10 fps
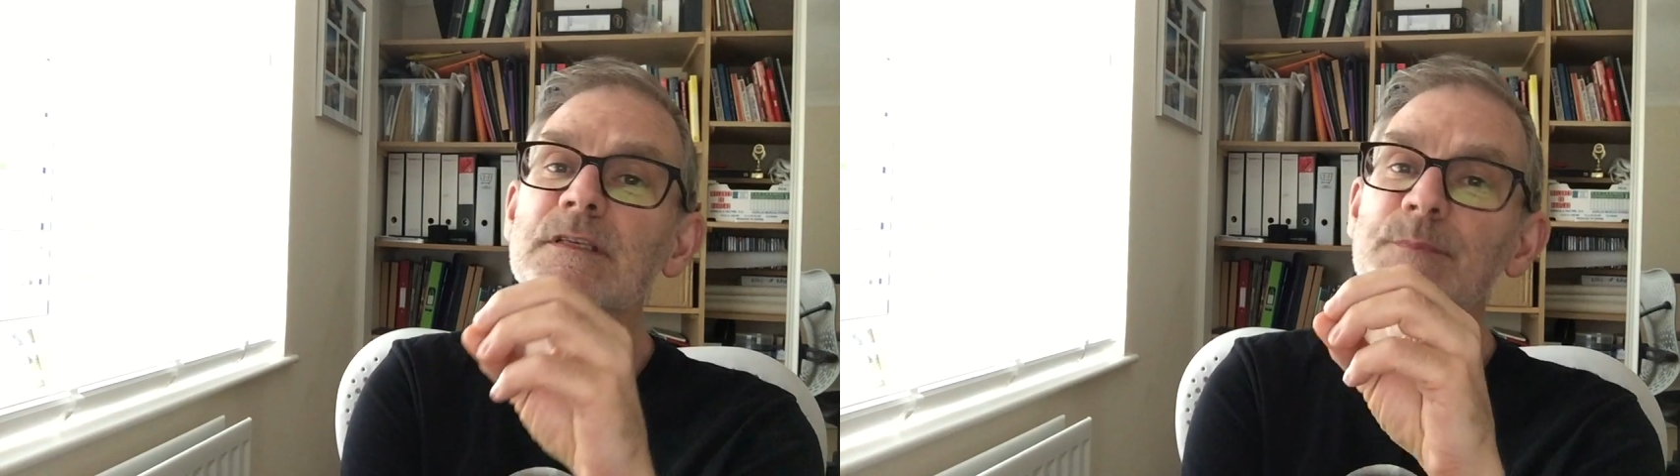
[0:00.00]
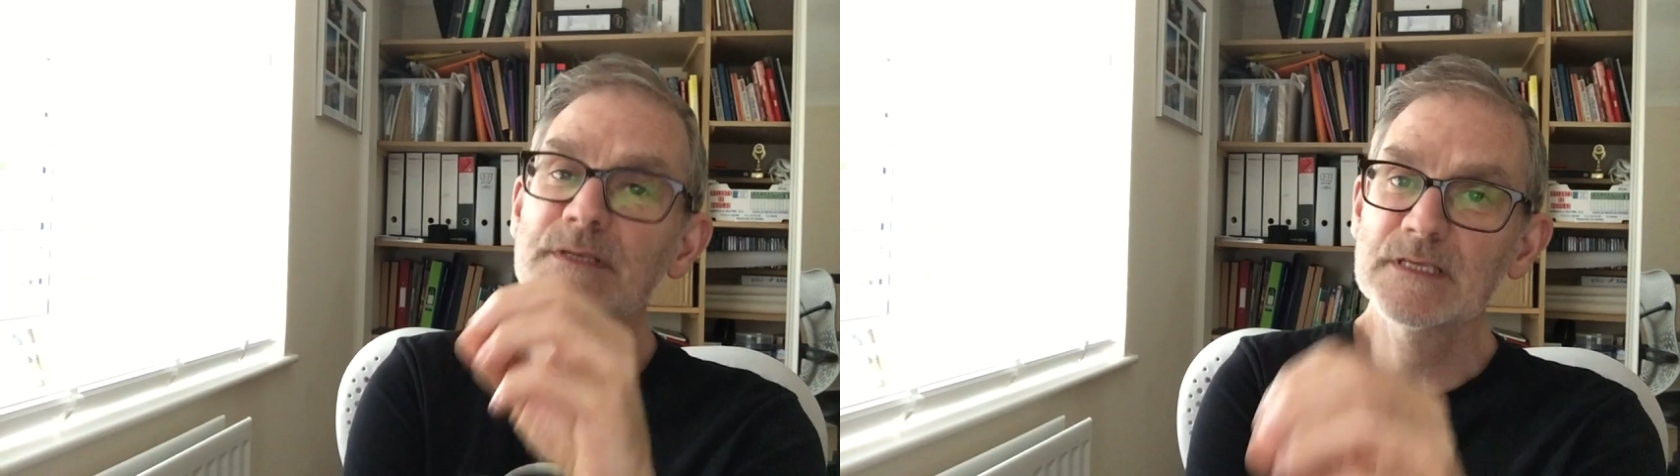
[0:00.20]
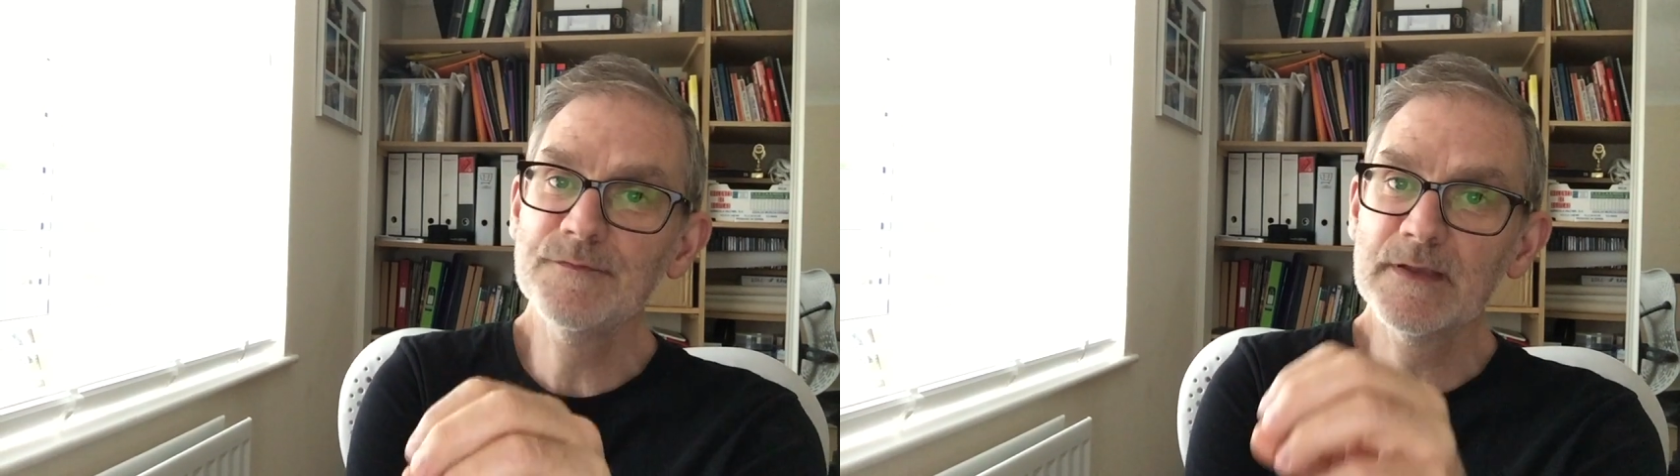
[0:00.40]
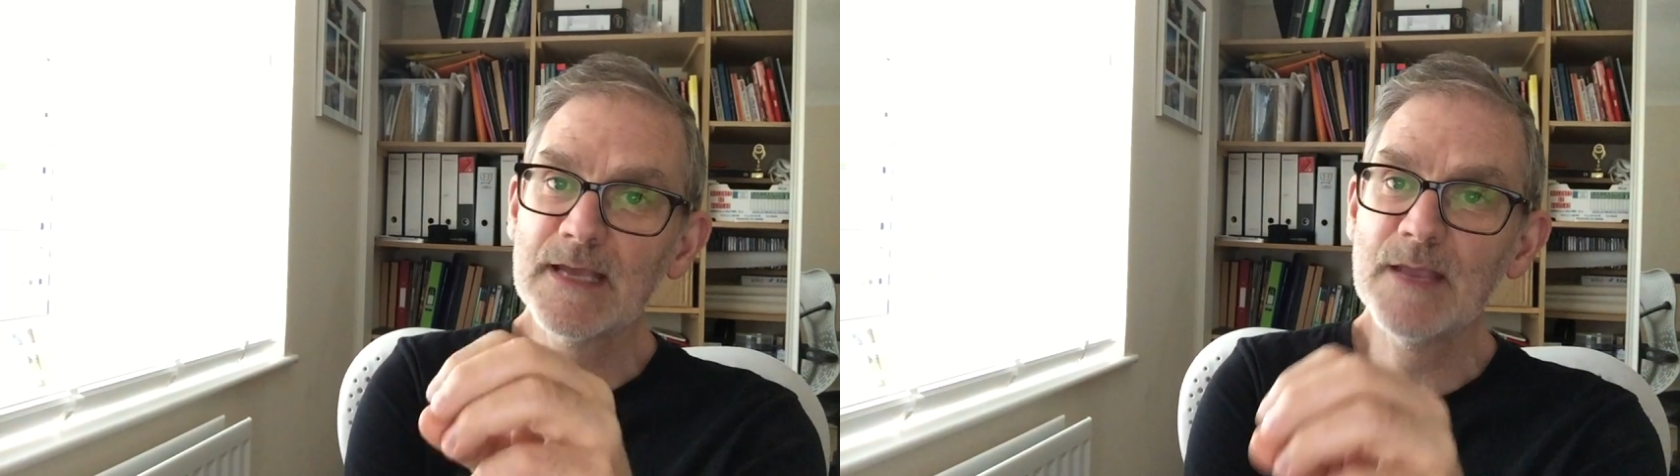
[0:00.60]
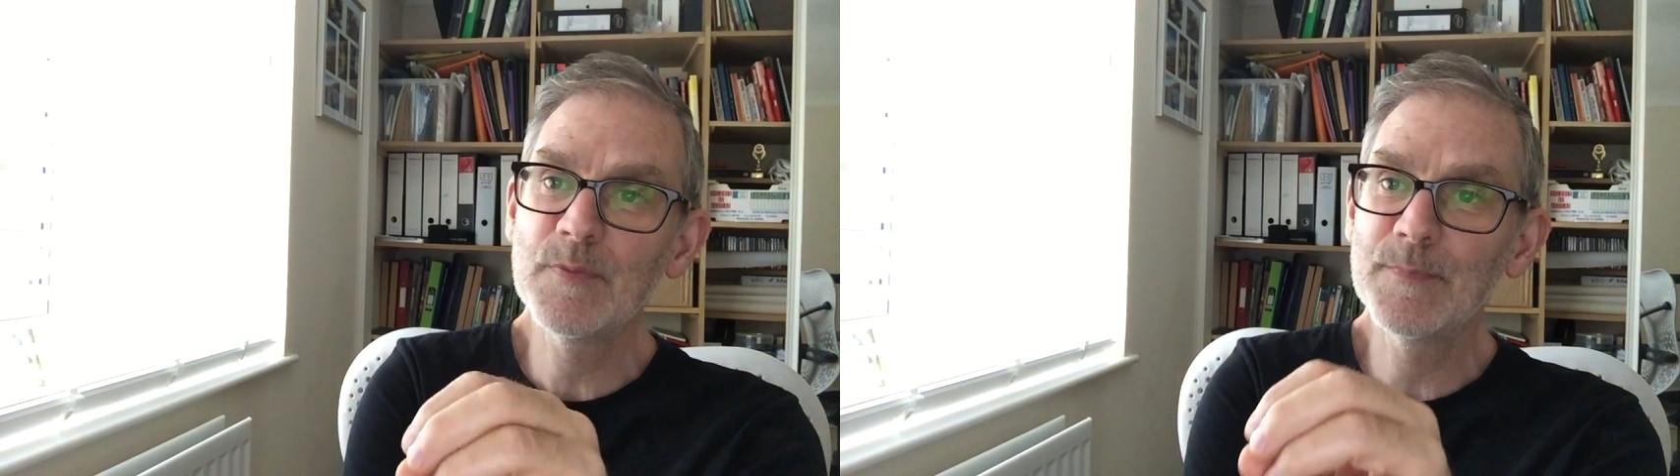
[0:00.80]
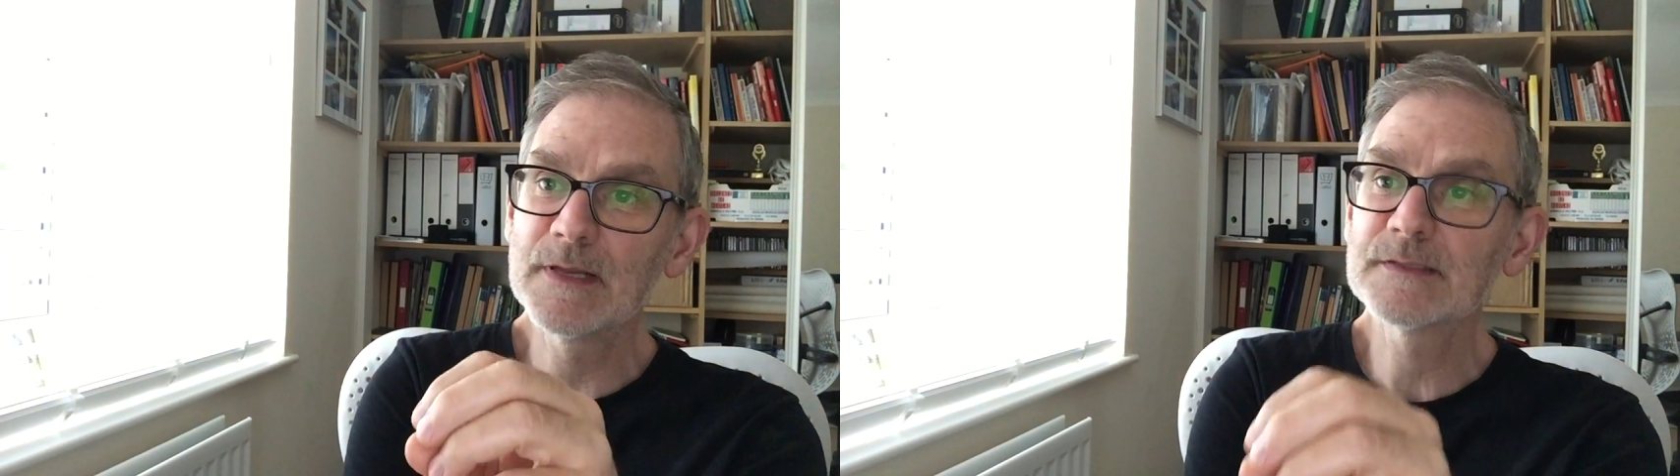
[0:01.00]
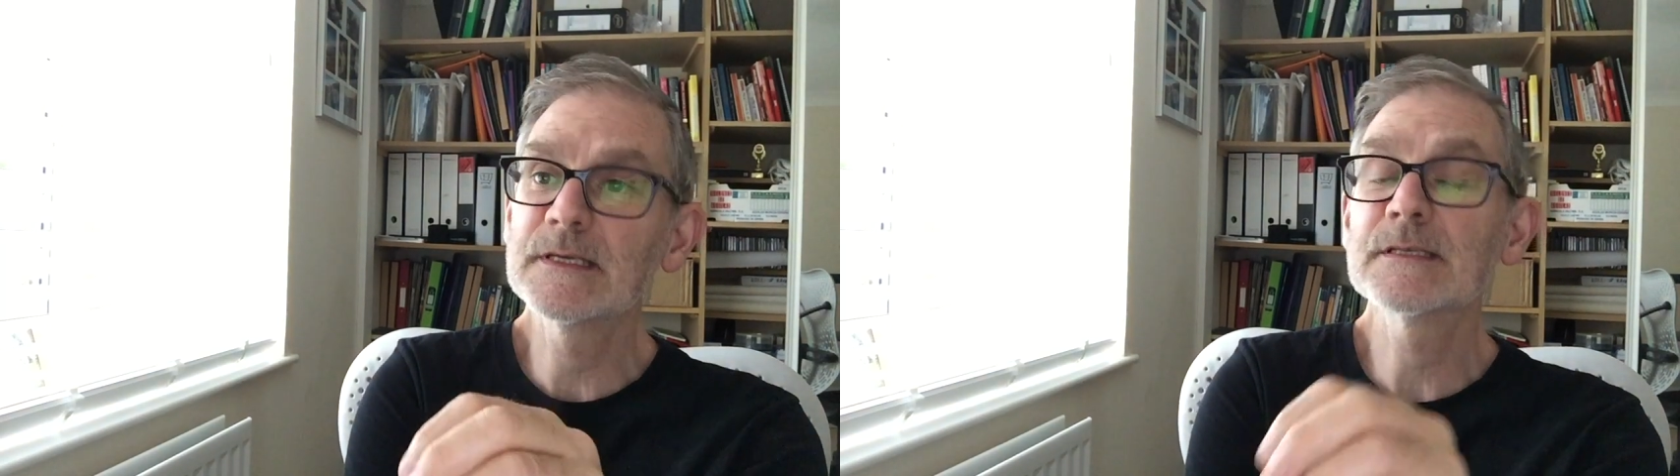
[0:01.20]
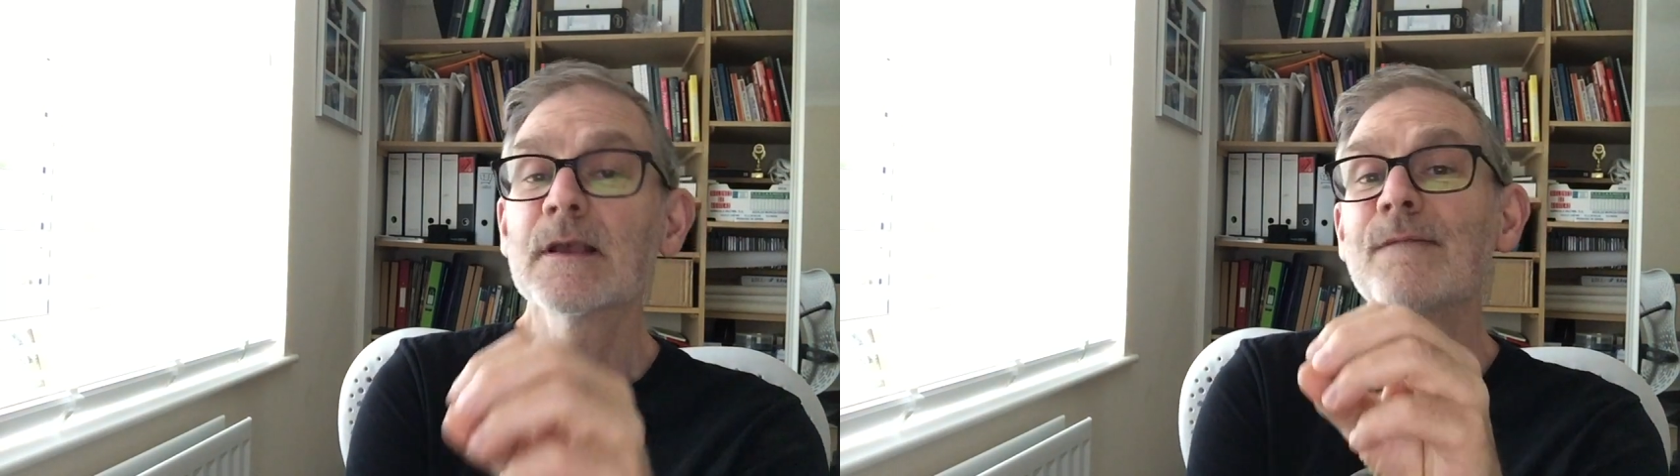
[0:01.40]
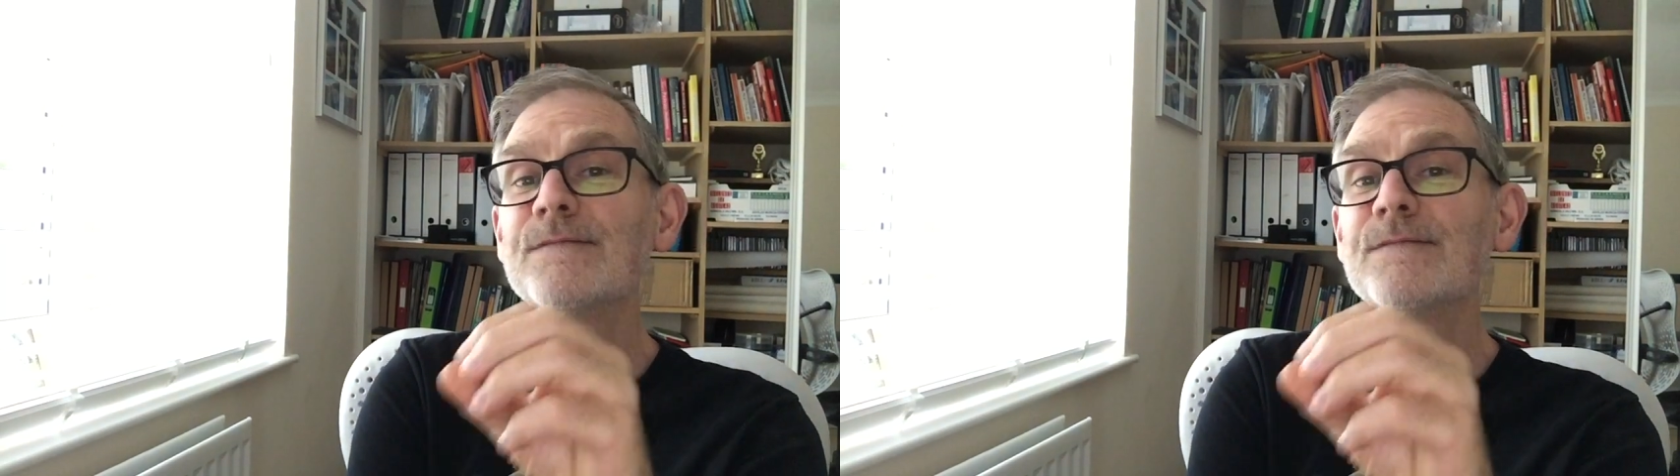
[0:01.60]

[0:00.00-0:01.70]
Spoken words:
specific capabilities